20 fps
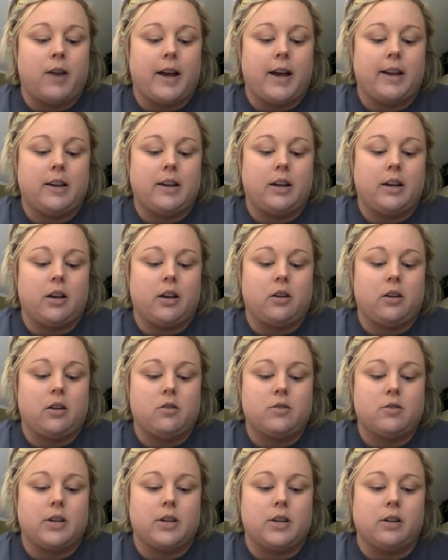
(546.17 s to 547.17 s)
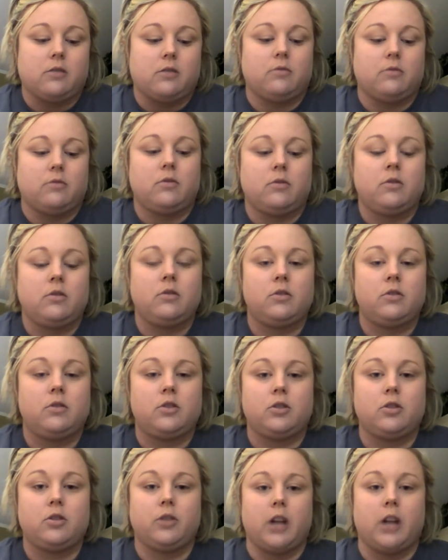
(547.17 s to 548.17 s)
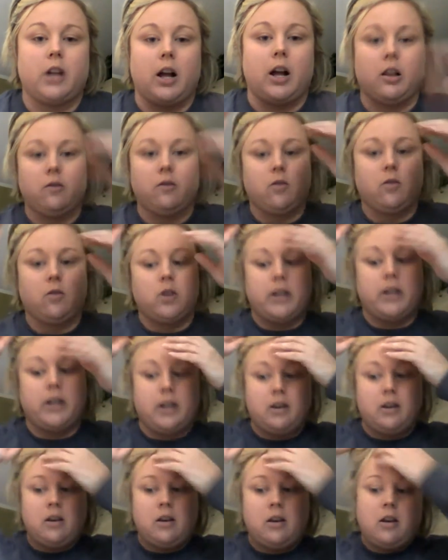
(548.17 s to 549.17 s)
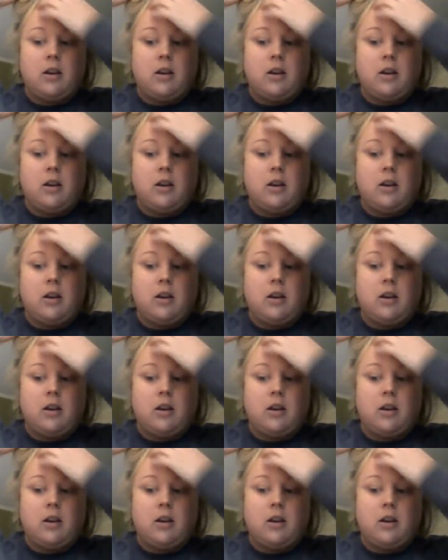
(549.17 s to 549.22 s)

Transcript: I had to go down to an olive 1.